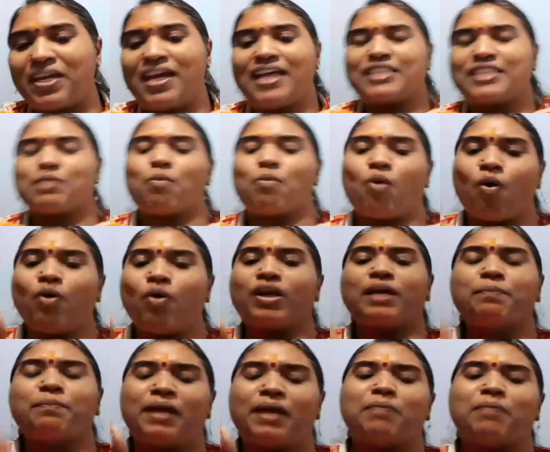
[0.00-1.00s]
So Mohori
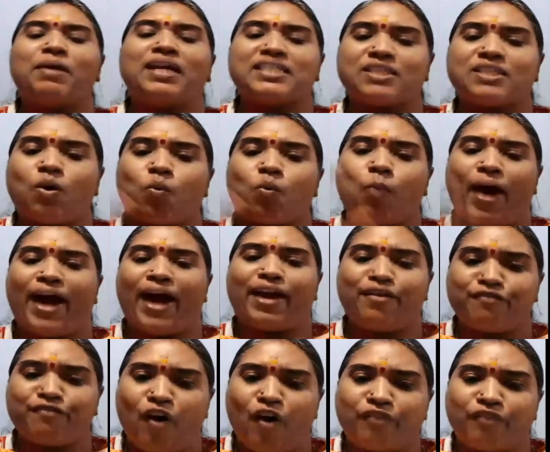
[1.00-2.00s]
Bibi is the wife
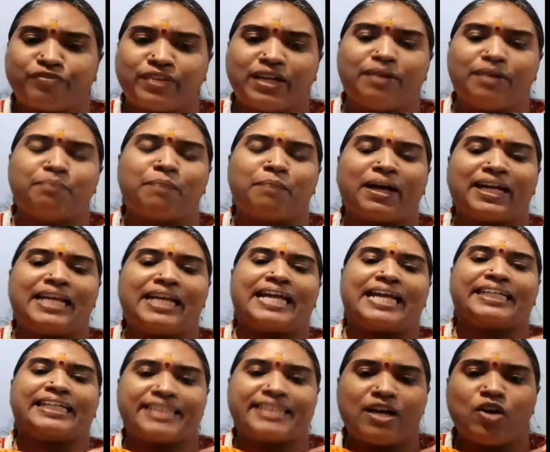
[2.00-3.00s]
of the
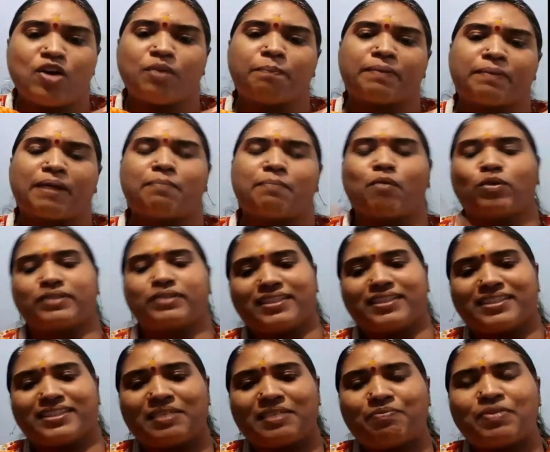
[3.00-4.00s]
moneylender Brahmodat.
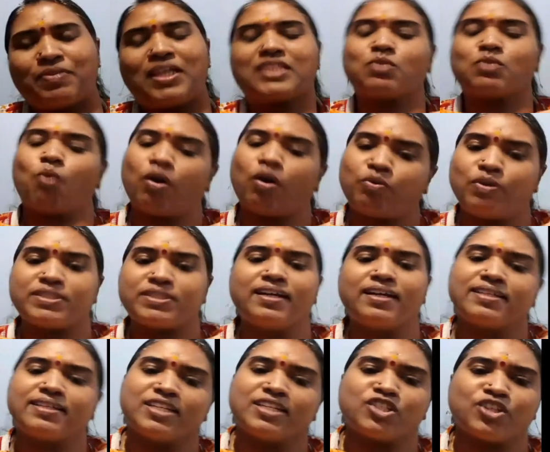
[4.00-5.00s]
So what was the
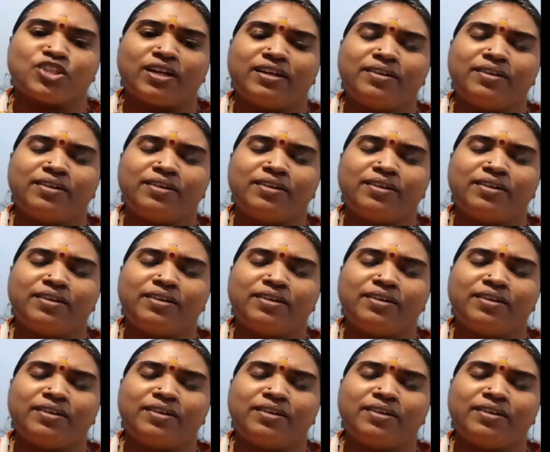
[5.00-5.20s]
decision?